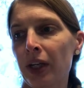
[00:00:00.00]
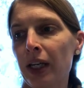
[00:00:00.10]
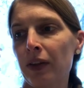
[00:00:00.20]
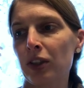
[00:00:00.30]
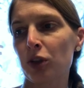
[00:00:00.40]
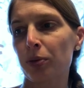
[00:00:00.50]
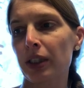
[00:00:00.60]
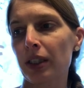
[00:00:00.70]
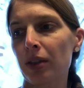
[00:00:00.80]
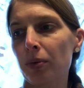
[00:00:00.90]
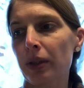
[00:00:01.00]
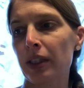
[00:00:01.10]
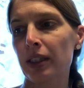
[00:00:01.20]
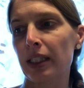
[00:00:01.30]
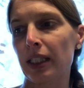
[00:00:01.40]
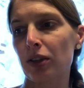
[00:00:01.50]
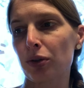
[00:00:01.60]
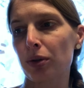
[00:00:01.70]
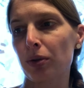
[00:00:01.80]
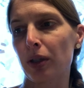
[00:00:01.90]
In the spring, when the days
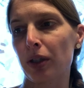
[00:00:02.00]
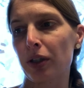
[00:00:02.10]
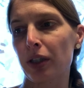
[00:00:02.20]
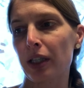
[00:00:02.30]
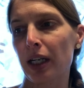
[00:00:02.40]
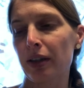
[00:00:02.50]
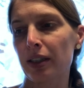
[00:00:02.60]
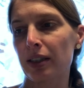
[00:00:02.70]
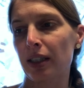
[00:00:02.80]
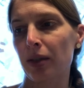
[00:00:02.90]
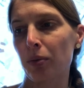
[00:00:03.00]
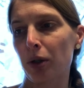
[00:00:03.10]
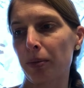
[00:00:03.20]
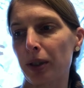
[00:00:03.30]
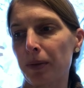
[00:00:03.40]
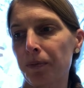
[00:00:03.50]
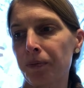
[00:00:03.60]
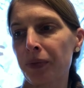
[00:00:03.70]
grew longer and the sun warmer,